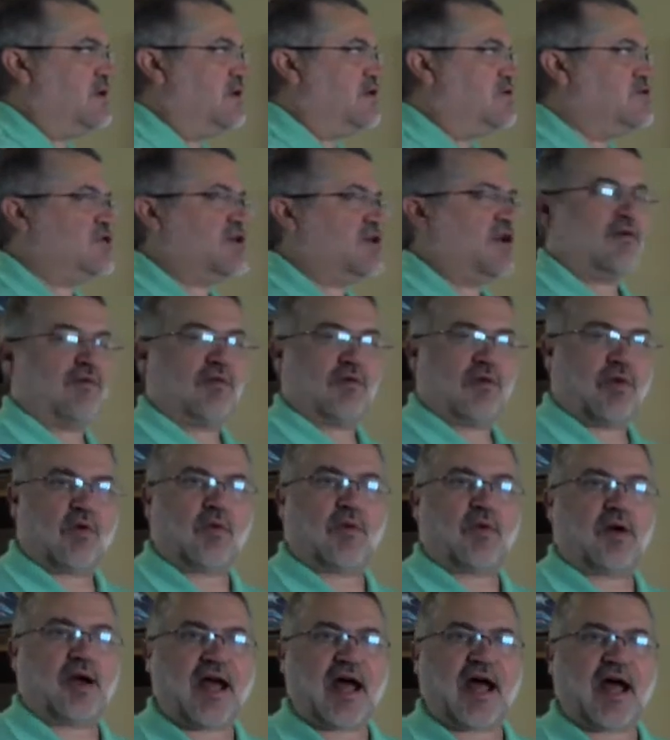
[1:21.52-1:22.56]
general
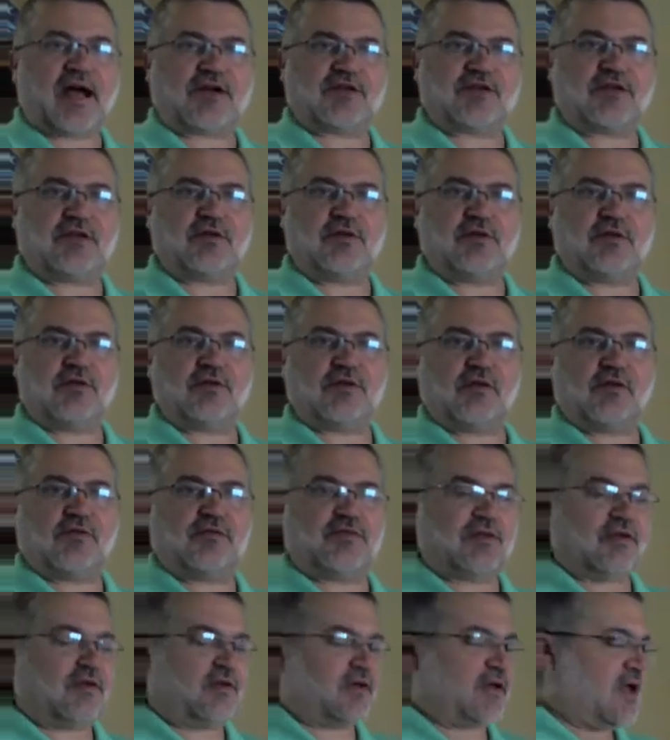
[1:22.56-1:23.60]
reaction,
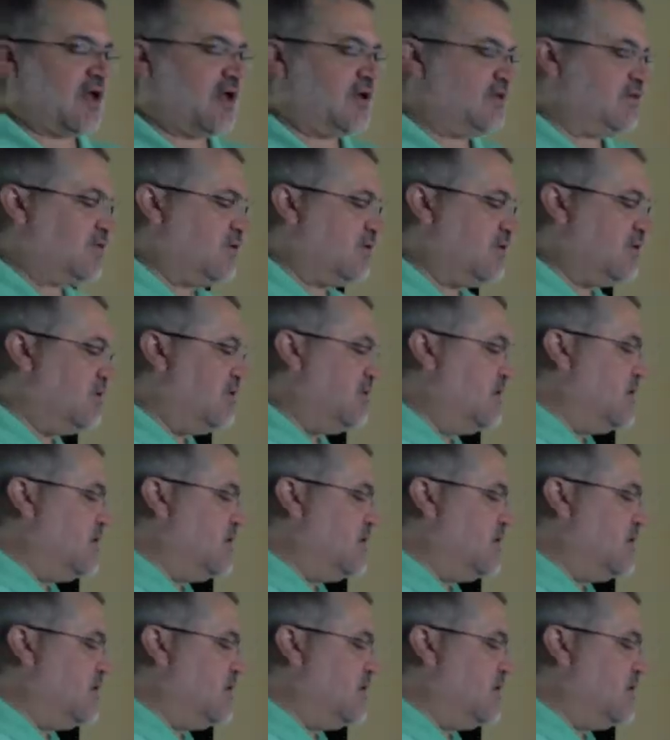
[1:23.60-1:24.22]
nucleophilic acyl